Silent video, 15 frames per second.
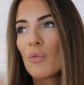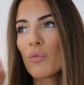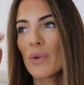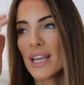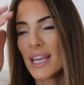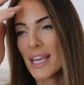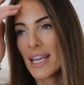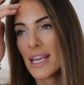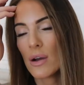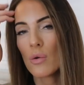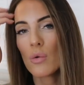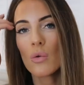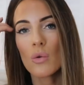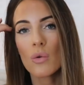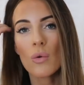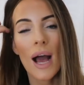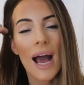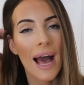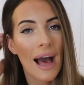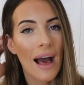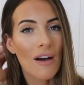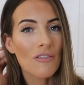we all
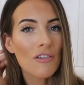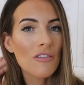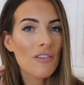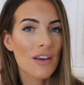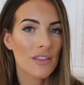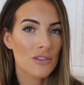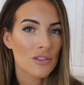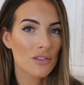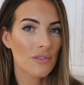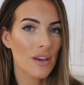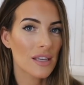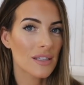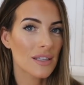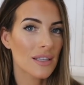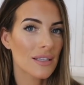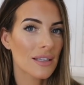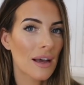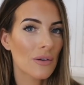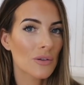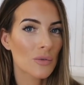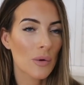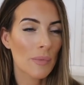have feather duvets in this
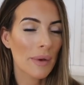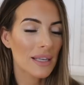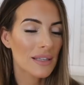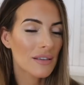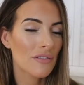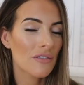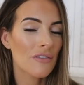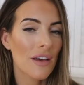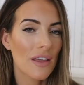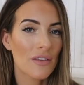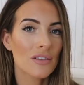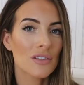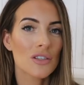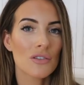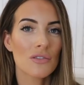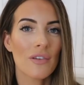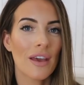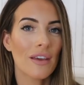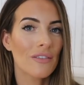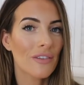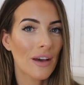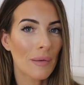house. We're a massive feather
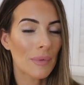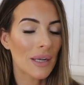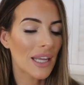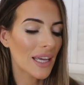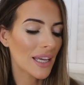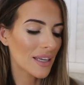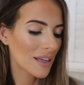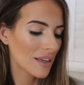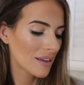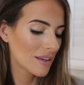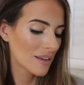duvet family.